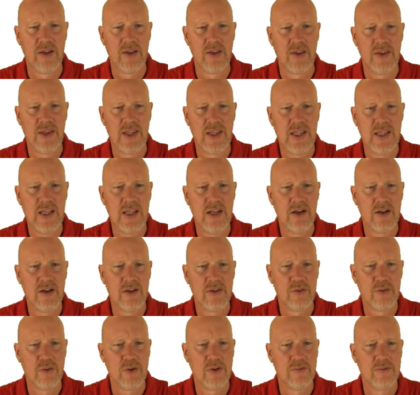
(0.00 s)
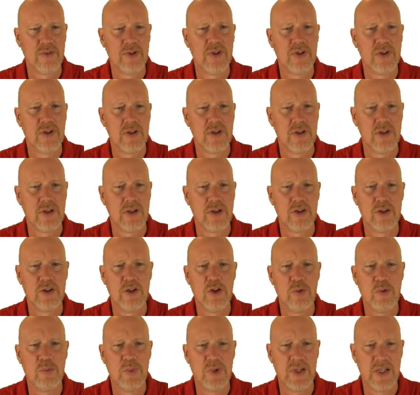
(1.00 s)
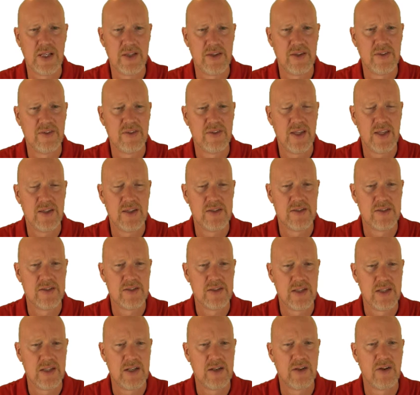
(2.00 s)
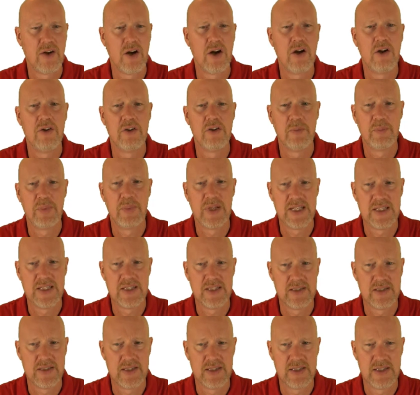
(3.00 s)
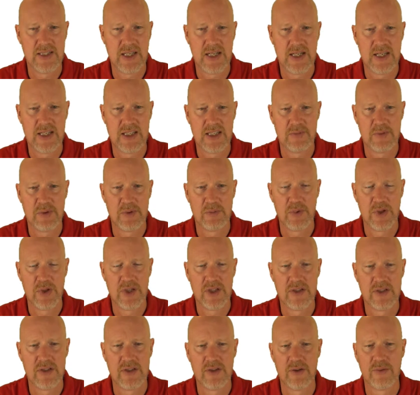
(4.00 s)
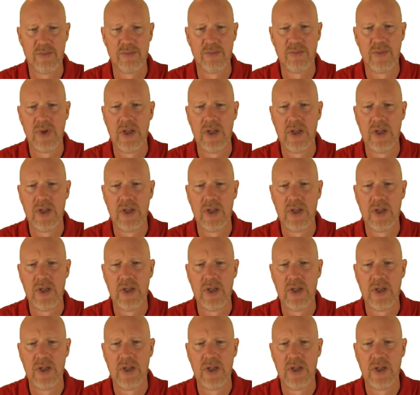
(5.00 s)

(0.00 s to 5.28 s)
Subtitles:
here sort of globally. This says here are all the places this data has been put into.